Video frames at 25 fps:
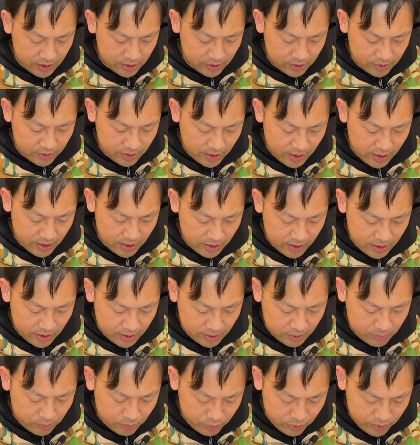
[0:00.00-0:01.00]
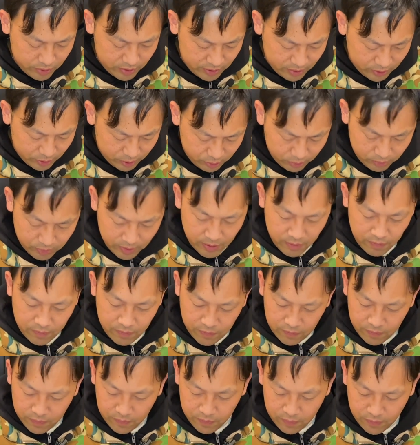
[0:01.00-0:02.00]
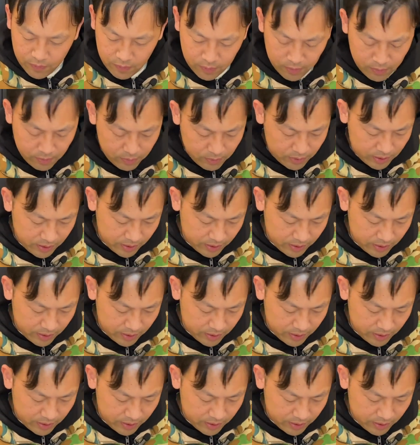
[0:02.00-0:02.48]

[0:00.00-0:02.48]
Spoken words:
so that's pretty straightforward.